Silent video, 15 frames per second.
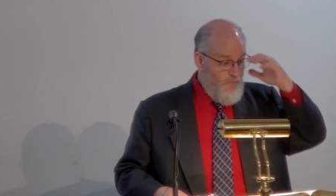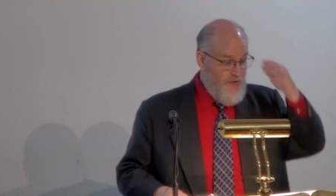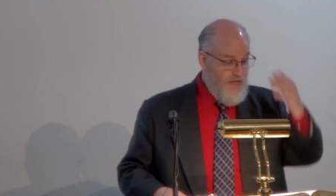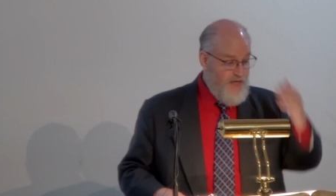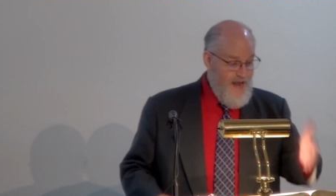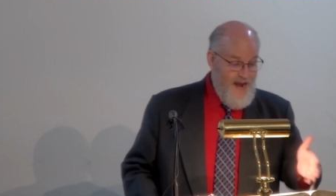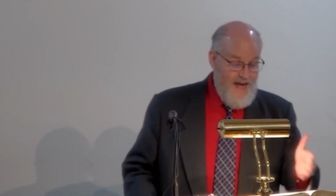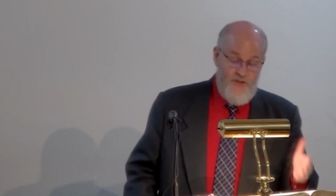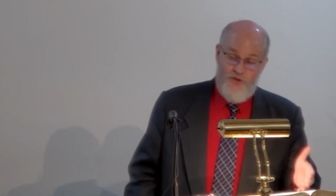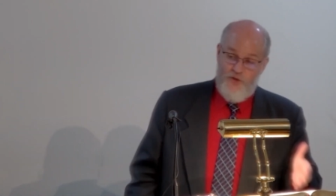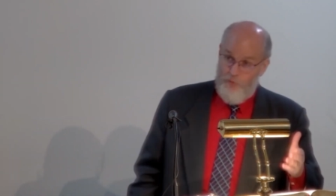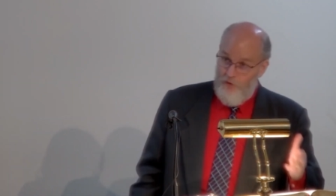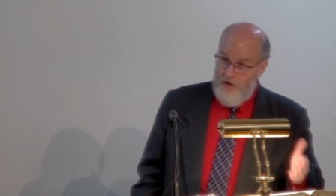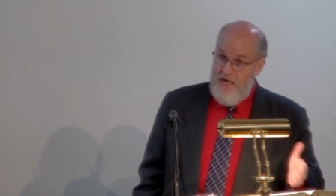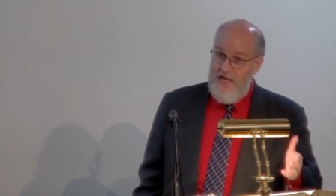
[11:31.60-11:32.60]
the
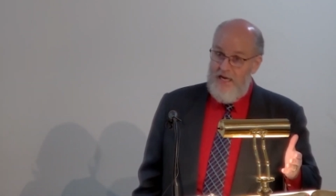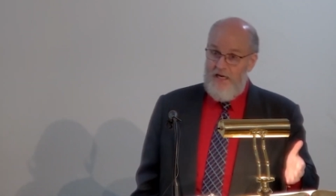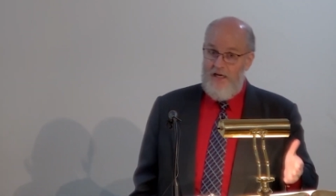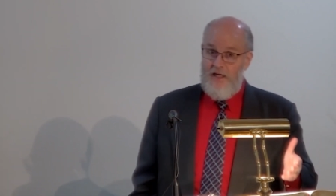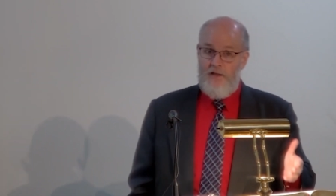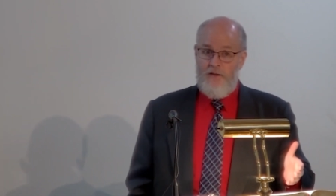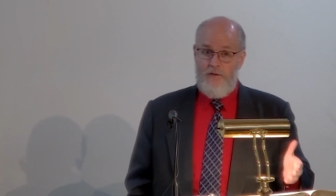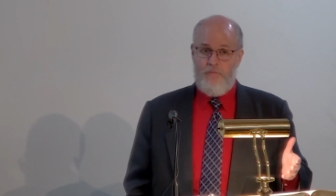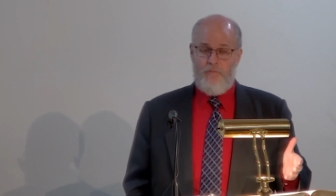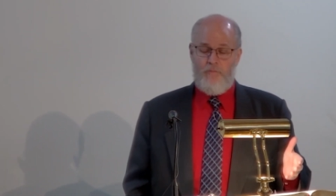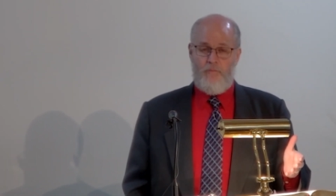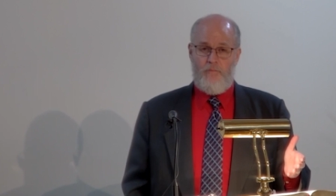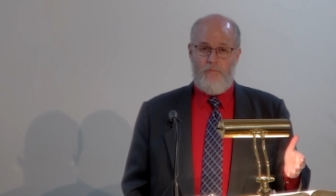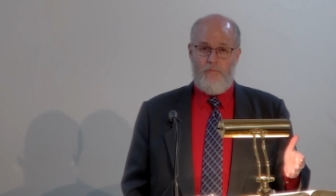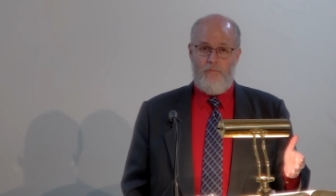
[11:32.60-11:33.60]
Nazarene
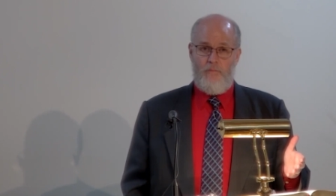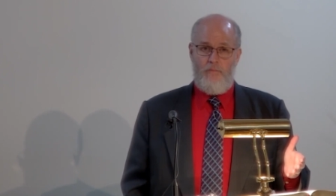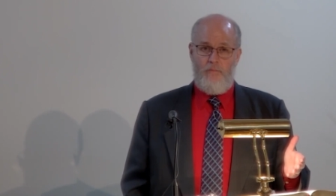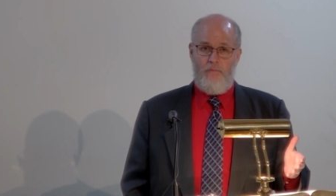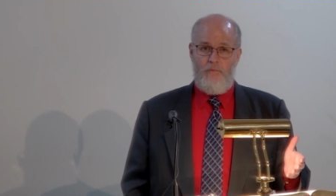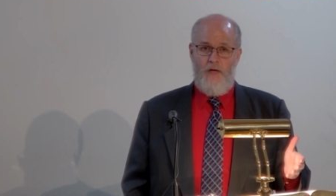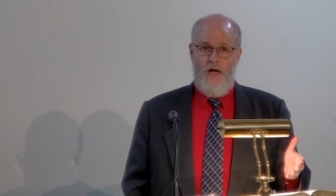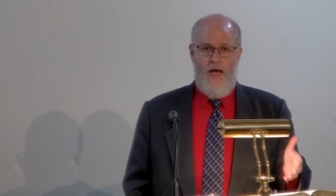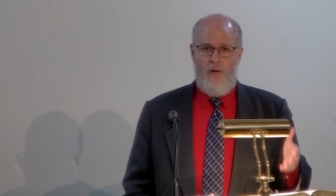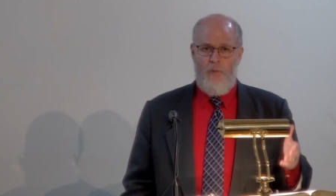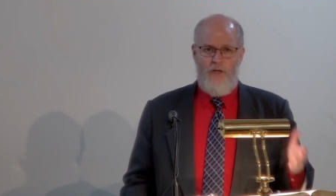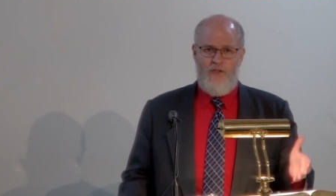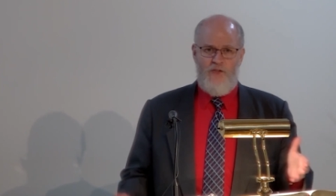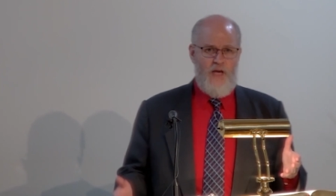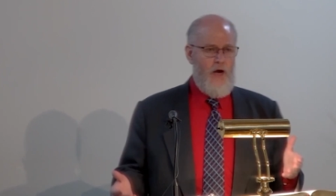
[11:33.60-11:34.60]

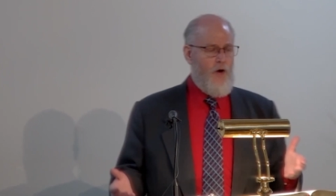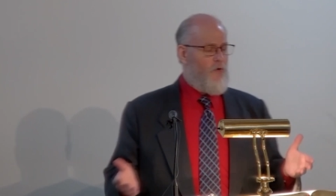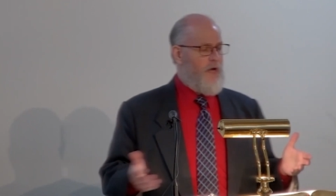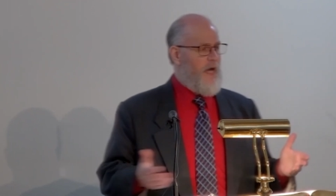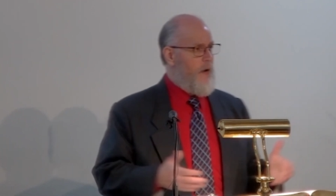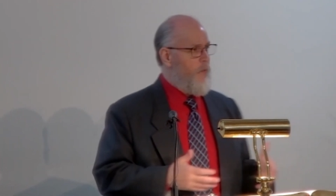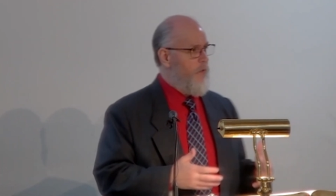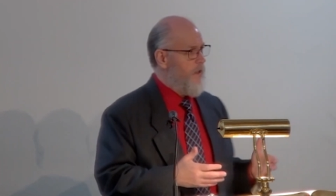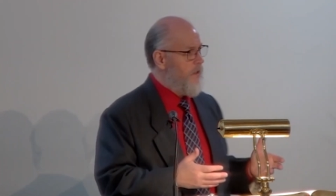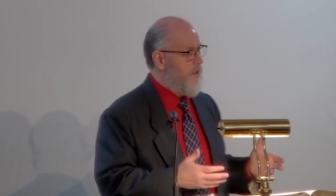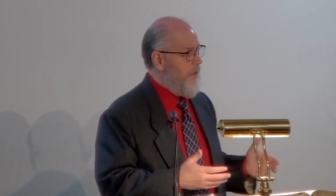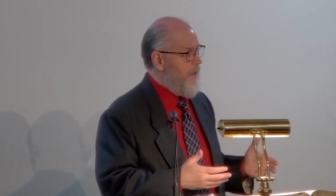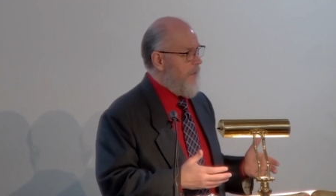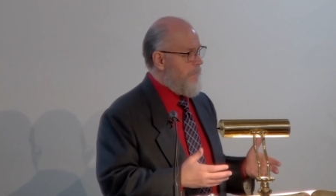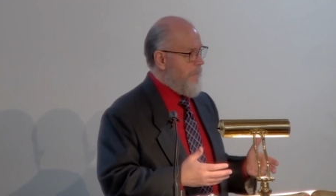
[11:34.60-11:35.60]
and we say, okay,
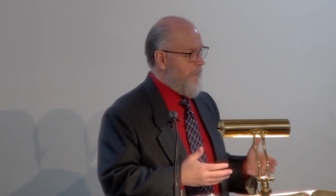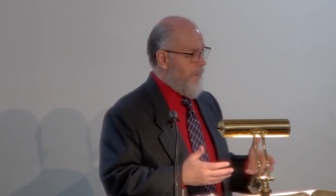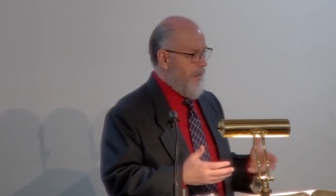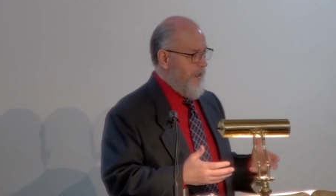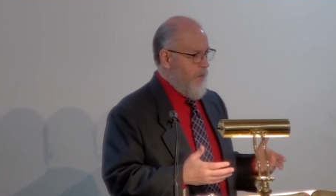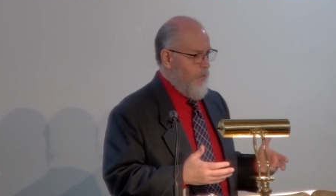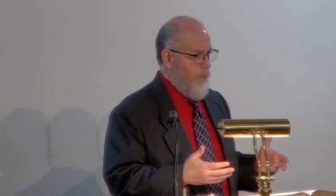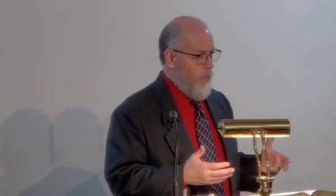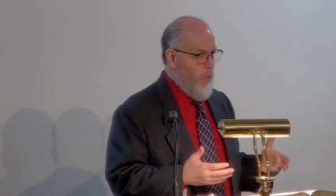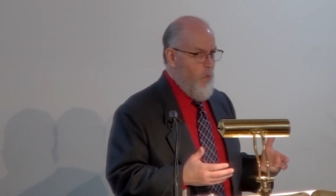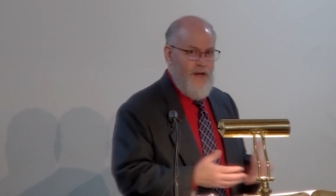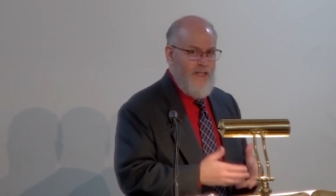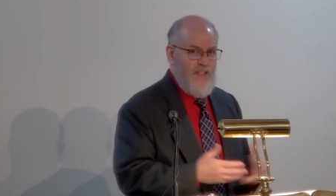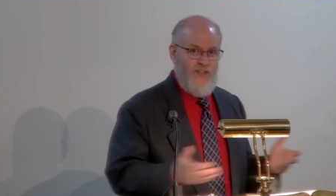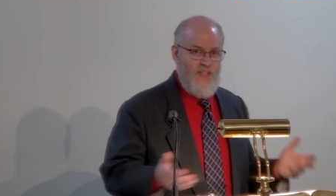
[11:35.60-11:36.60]
well,
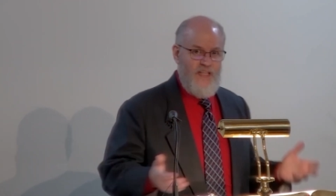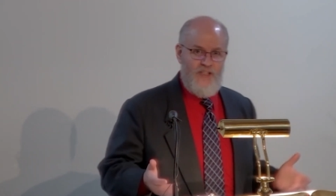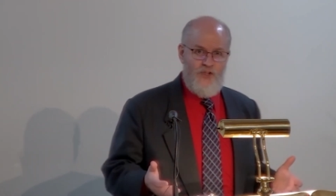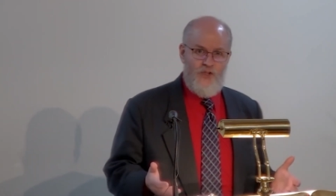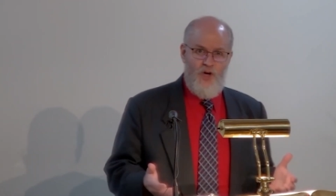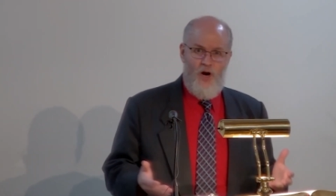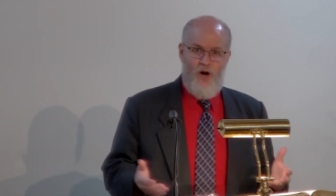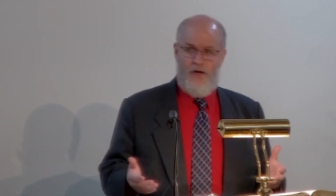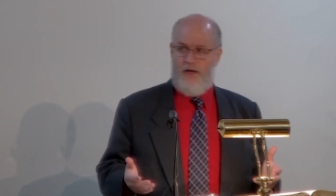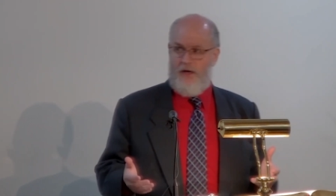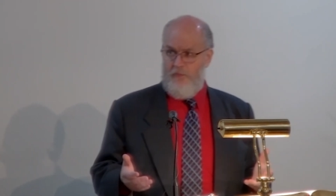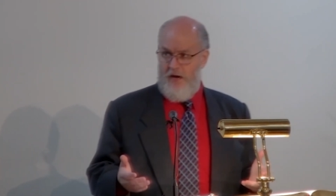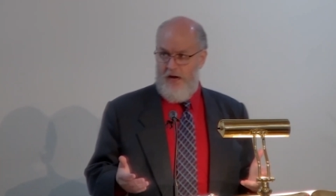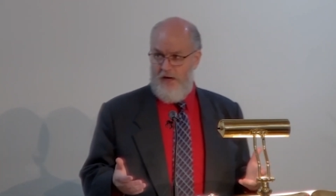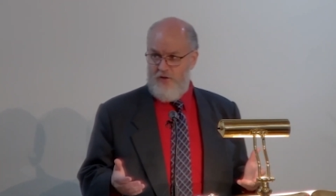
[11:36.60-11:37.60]
what is this
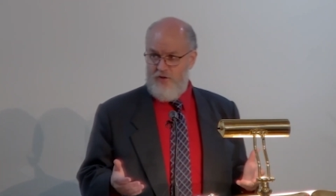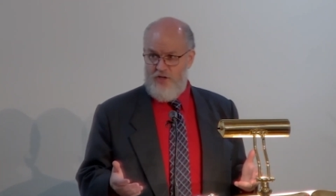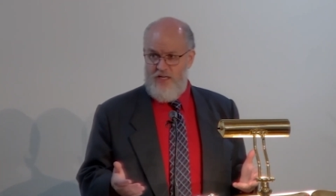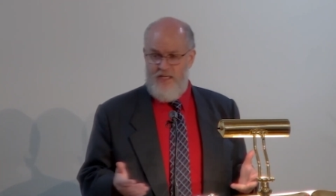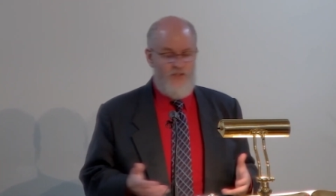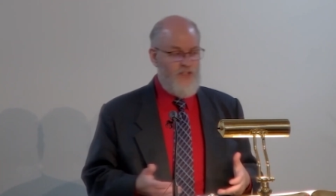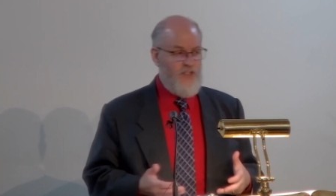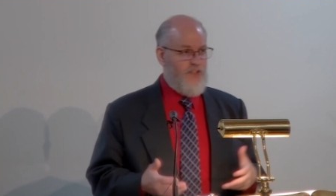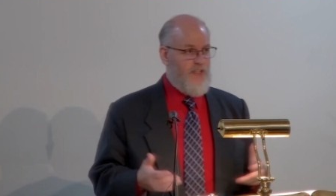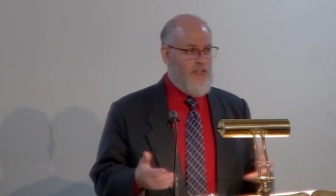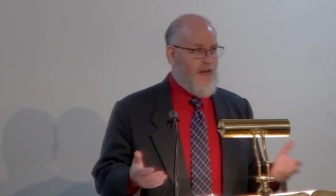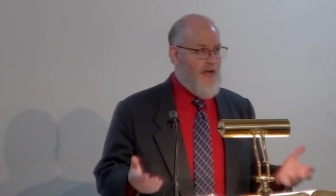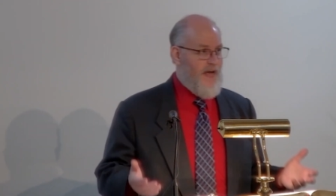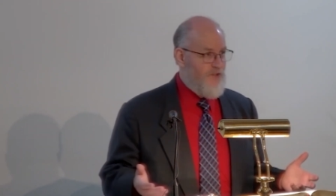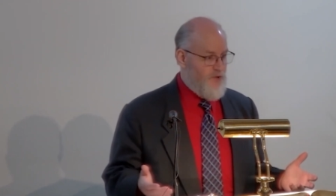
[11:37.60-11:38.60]
talking about? Jesus
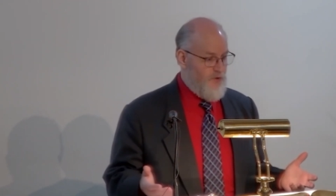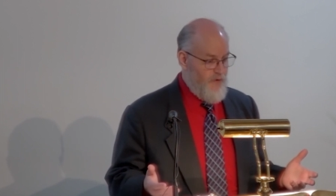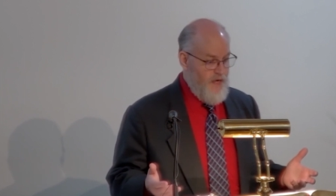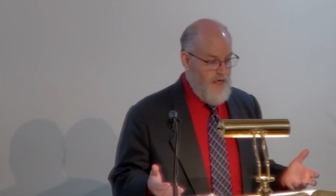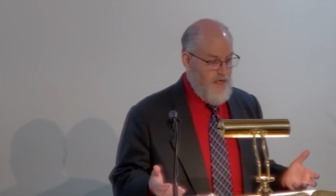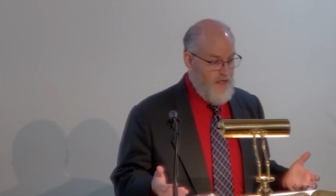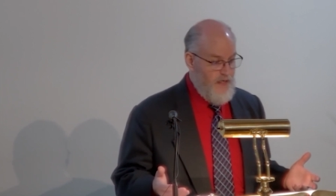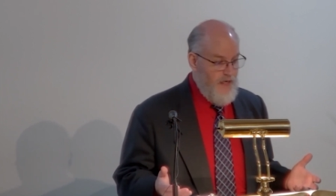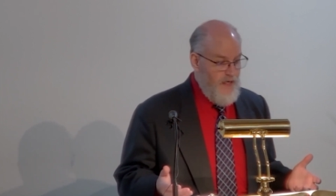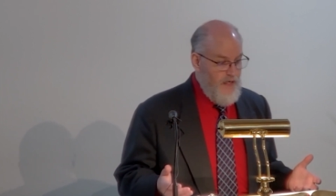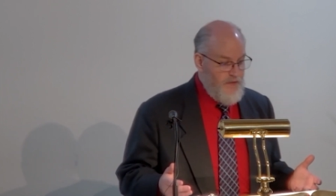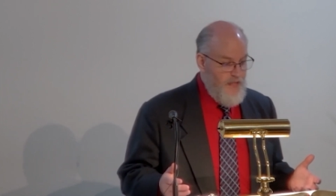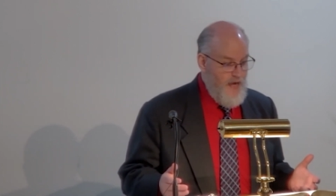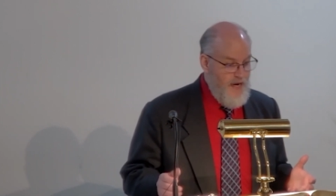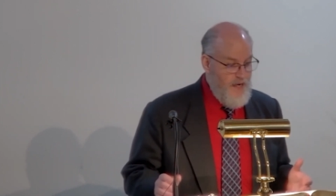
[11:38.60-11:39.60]
the Nazarene.
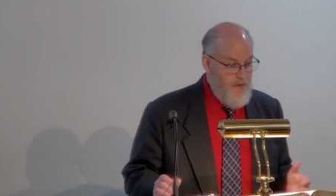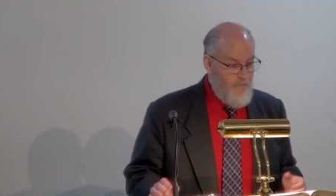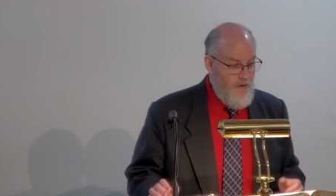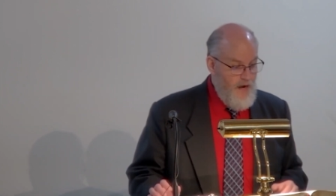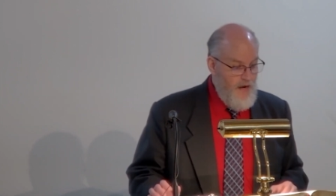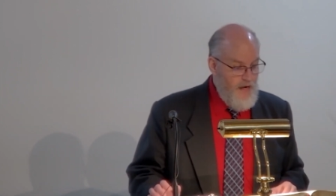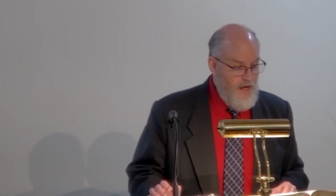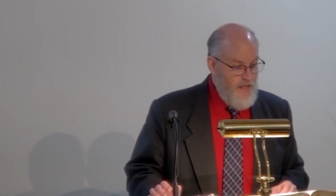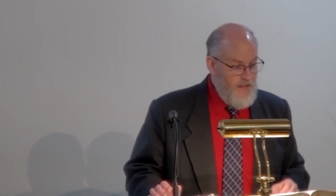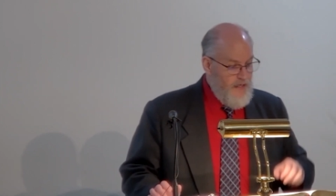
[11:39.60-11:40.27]
That it might.